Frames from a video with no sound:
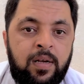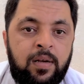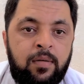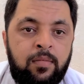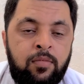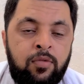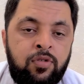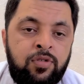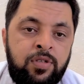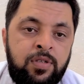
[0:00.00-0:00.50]

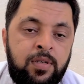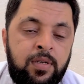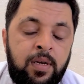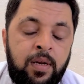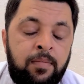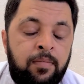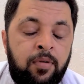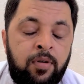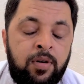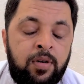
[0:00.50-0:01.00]
Most
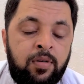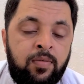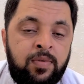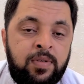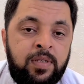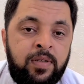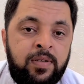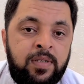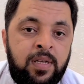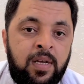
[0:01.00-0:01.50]
important
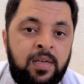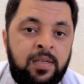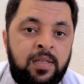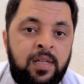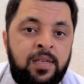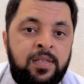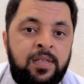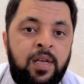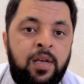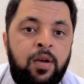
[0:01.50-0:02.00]
question is, as they
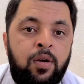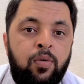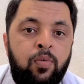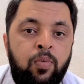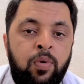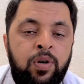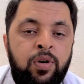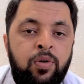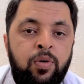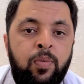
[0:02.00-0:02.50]
say,
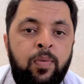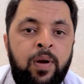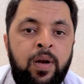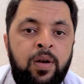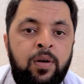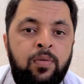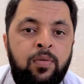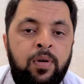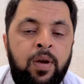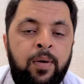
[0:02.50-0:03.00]
what you will
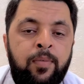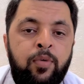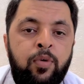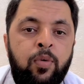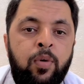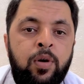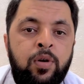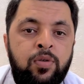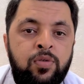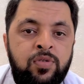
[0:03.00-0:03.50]
do if you
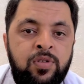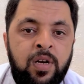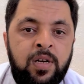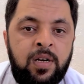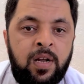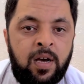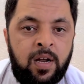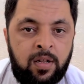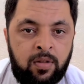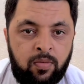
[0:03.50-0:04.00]
want to start
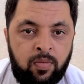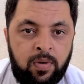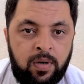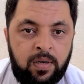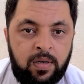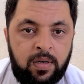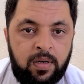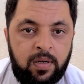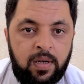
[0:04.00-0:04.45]
the earthwork.